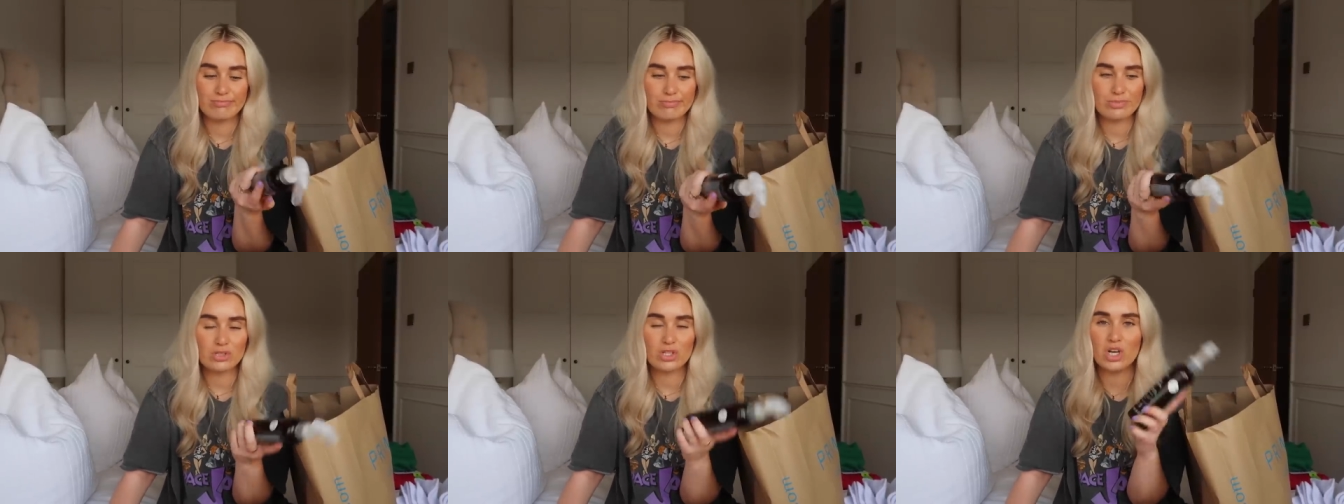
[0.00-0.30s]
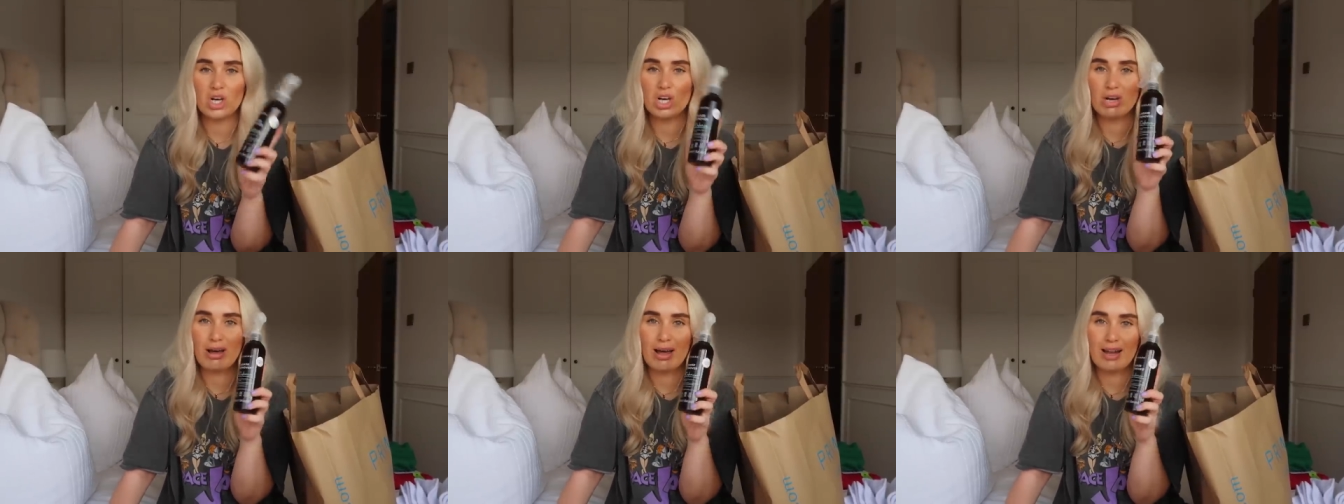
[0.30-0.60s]
So
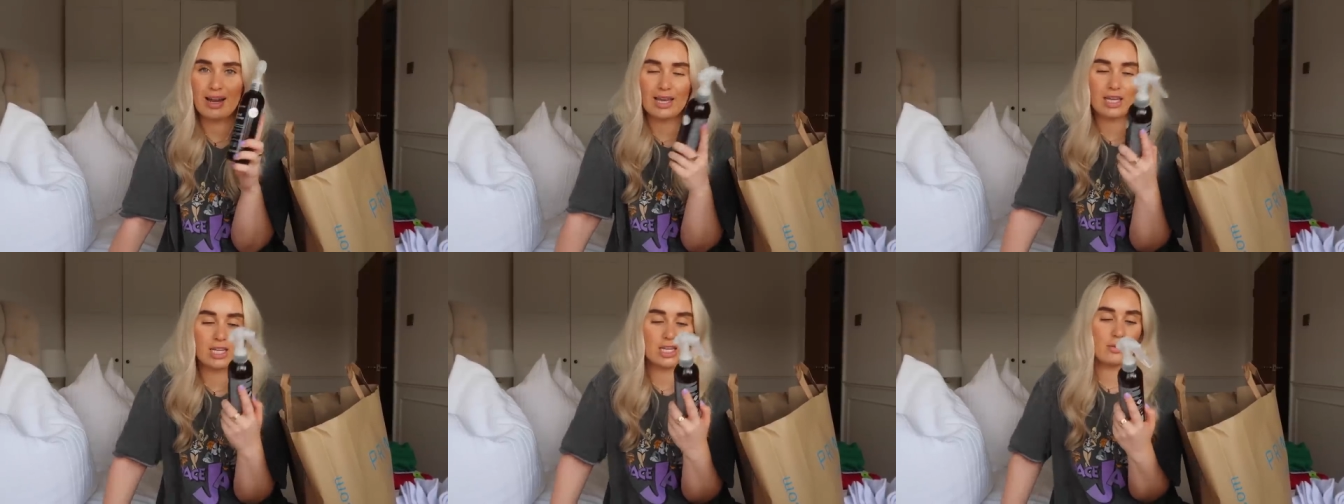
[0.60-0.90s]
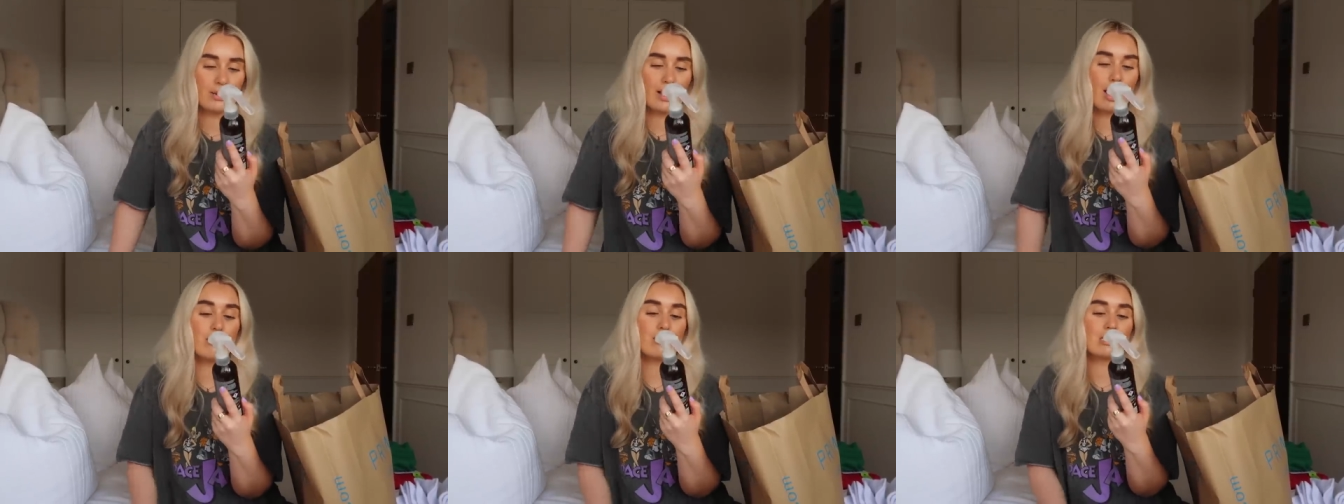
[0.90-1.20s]
I'll let you
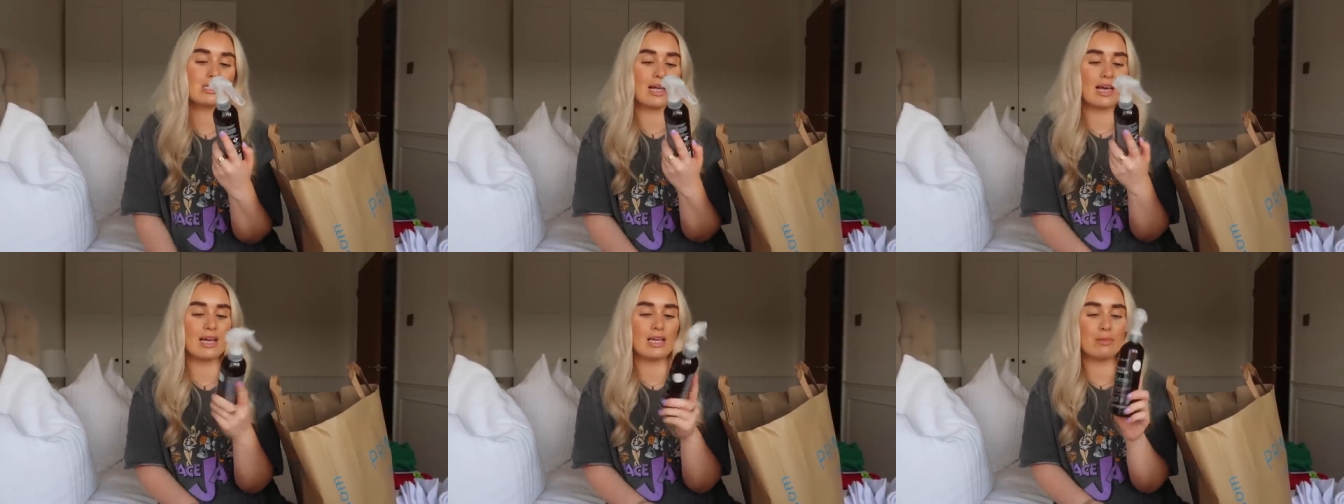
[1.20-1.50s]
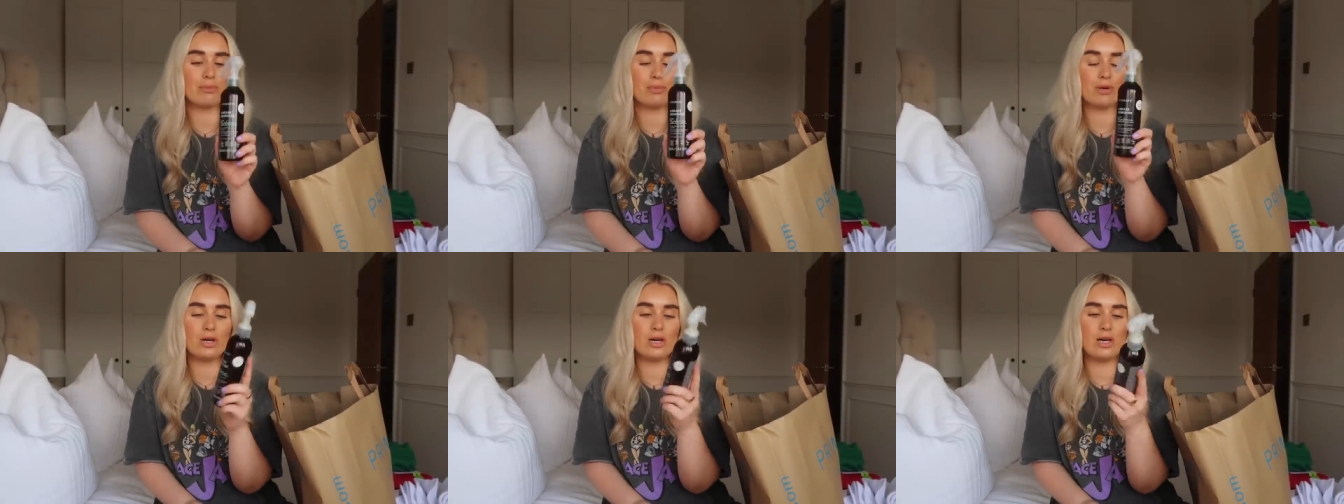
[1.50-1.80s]
know what that was
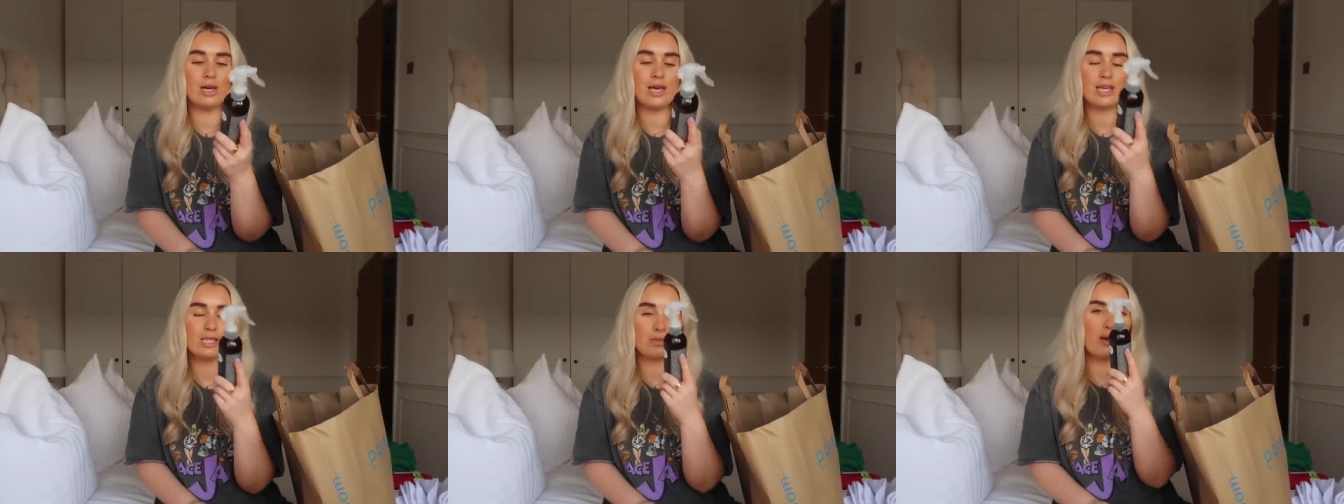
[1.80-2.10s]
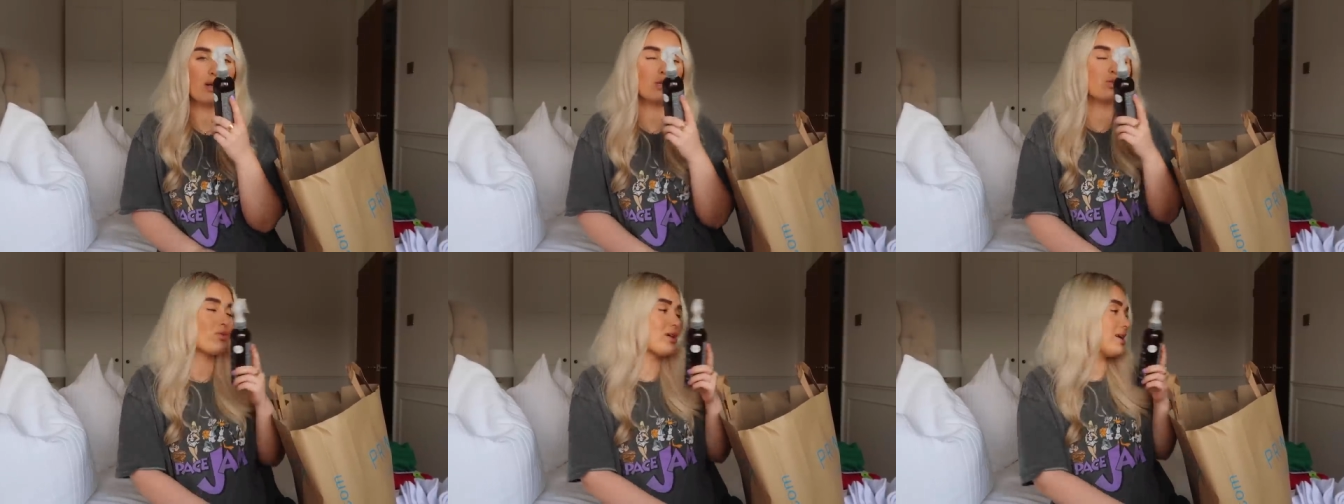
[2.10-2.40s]
like, but it
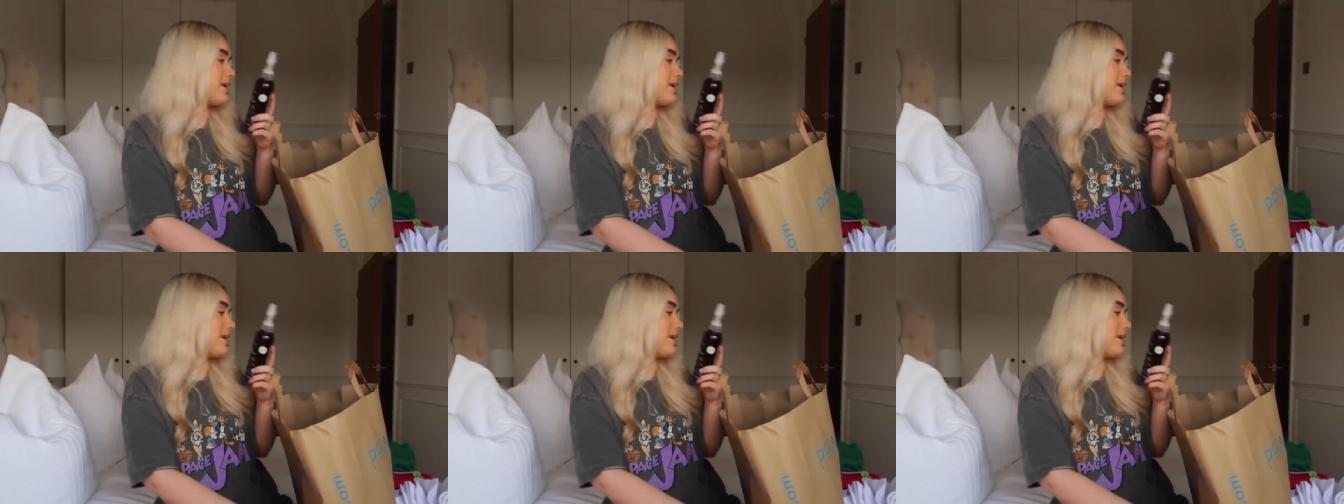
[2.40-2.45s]
smells